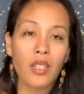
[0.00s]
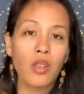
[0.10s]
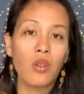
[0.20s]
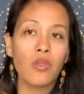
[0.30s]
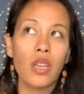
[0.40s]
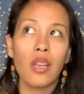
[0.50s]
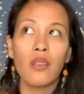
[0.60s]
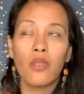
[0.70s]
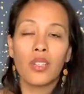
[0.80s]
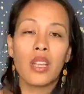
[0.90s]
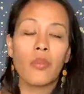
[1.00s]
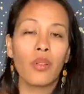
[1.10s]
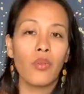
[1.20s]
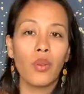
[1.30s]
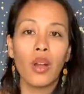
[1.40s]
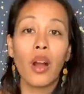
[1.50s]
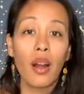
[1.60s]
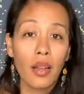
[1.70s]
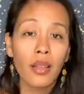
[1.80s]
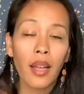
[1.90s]
So say, for example, if we are
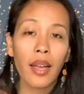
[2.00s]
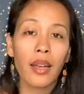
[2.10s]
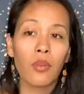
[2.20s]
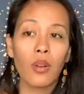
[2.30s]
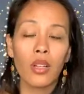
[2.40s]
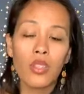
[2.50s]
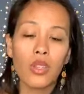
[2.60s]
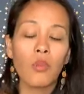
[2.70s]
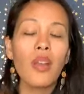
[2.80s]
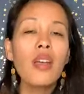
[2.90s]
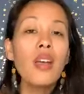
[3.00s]
online and we're on Zoom,